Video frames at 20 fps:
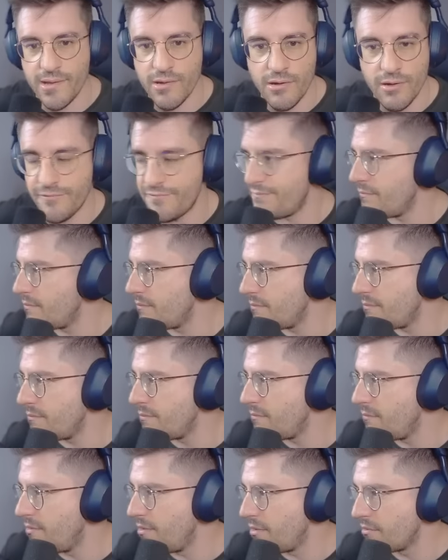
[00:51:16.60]
of,
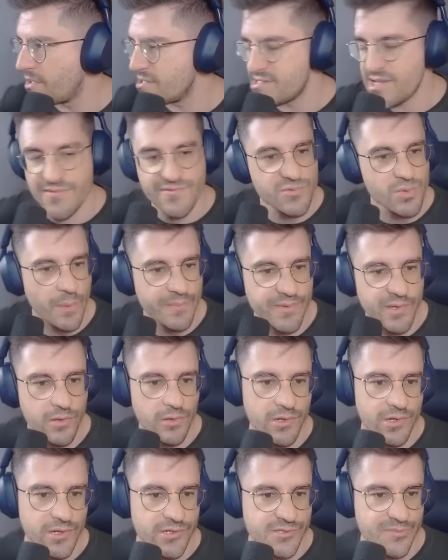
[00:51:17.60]
you know, because I've swapped the
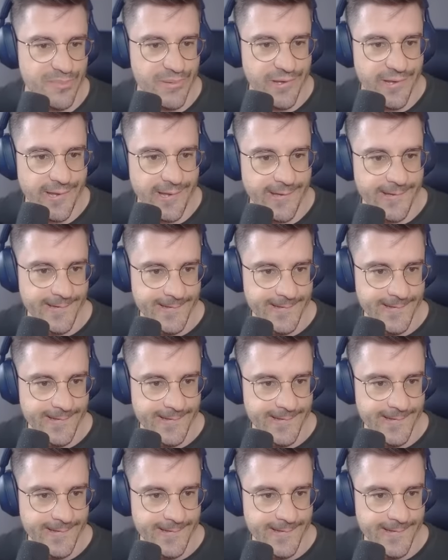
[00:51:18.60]
orders, but yeah.